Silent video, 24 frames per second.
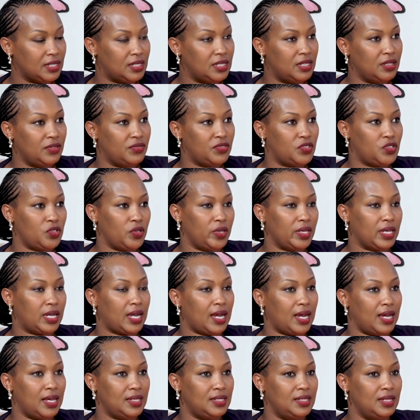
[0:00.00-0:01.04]
It gives you a
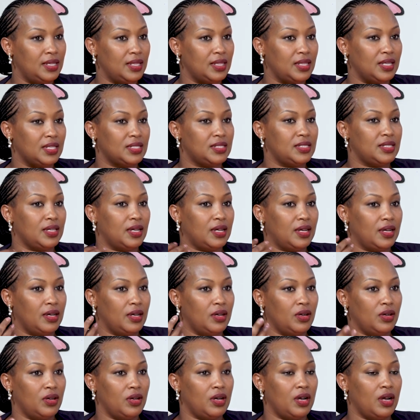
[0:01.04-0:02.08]
card that
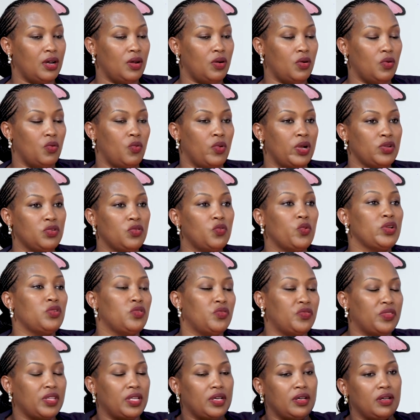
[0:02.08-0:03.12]
one
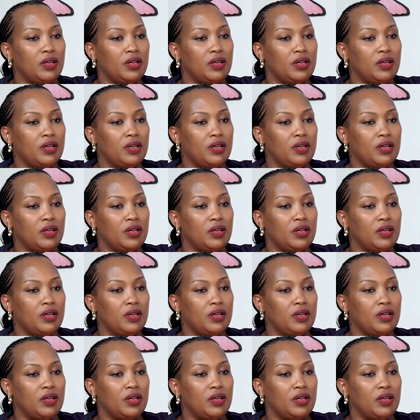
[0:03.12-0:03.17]
of